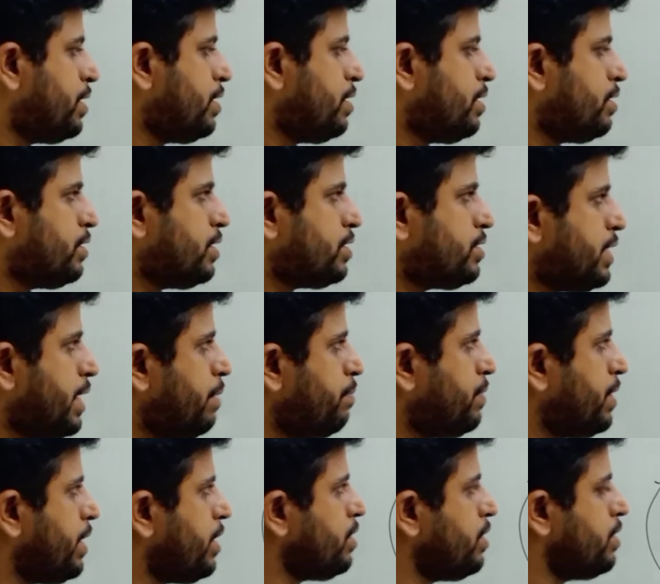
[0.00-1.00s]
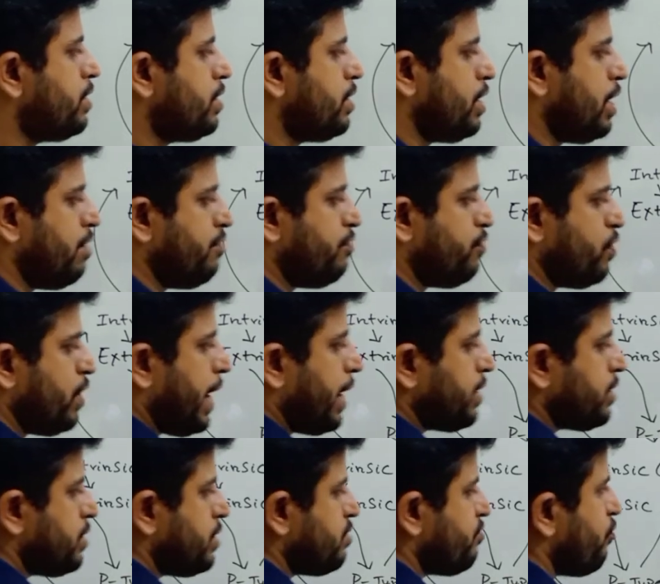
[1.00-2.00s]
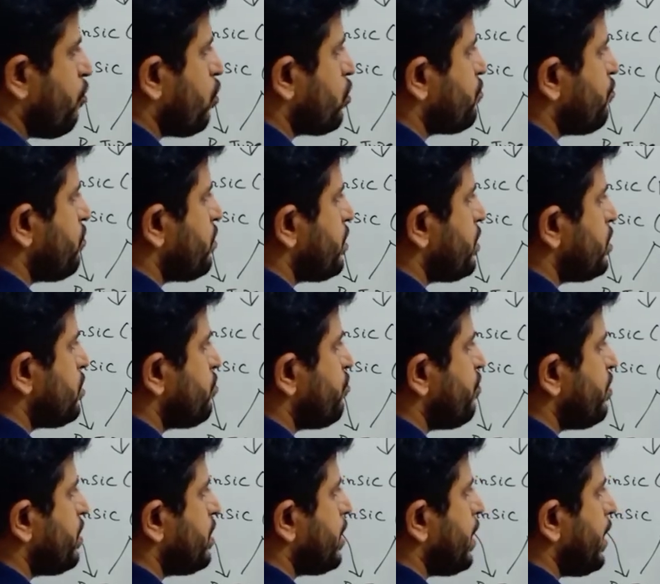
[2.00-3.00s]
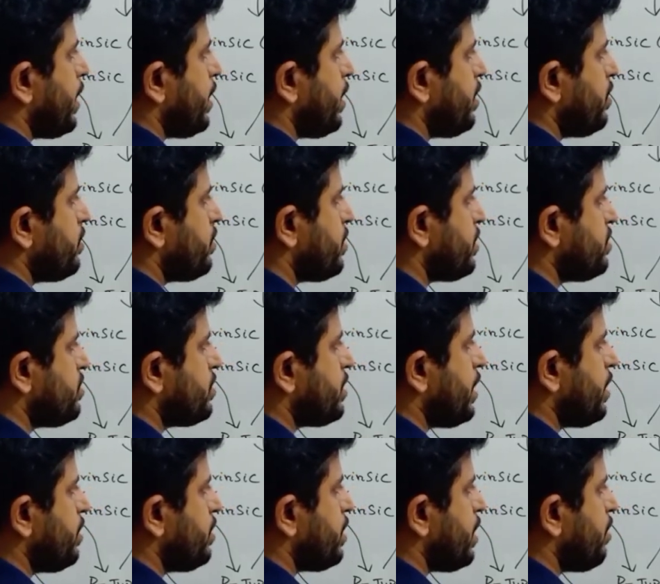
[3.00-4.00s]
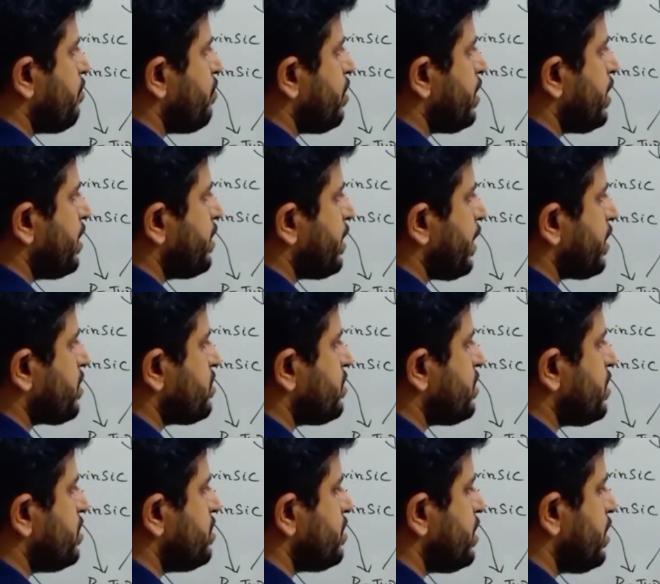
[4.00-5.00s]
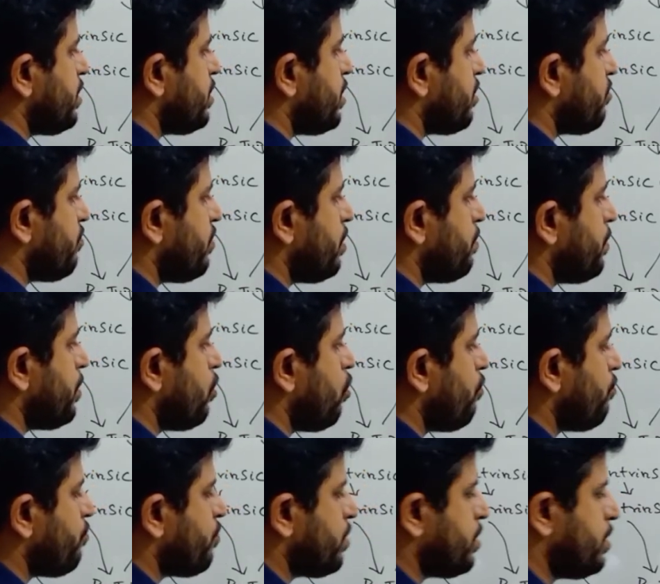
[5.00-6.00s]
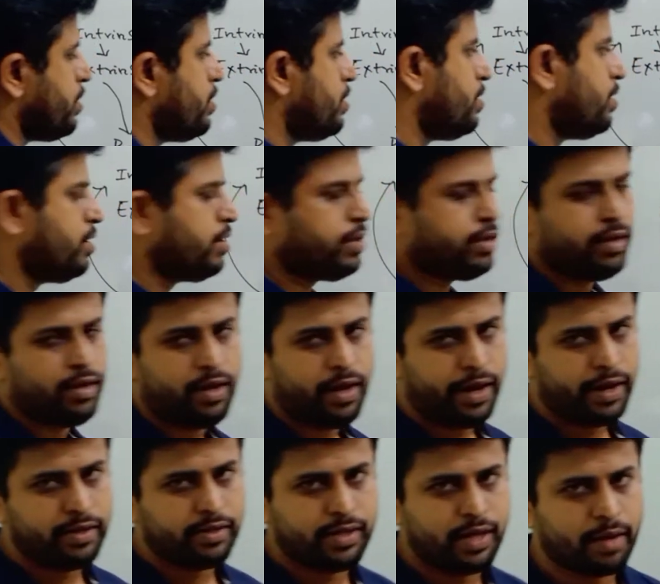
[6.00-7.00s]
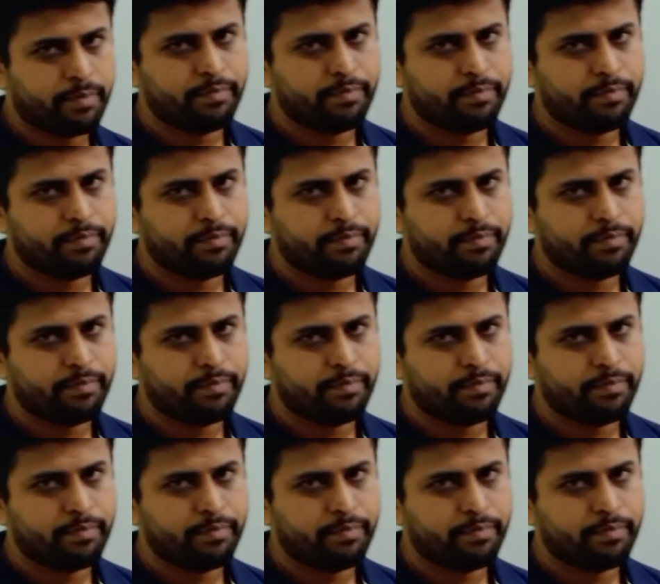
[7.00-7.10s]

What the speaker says: The same thing, if you add this phosphorus with intrinsic, then we'll get extrinsic, that will be of N type.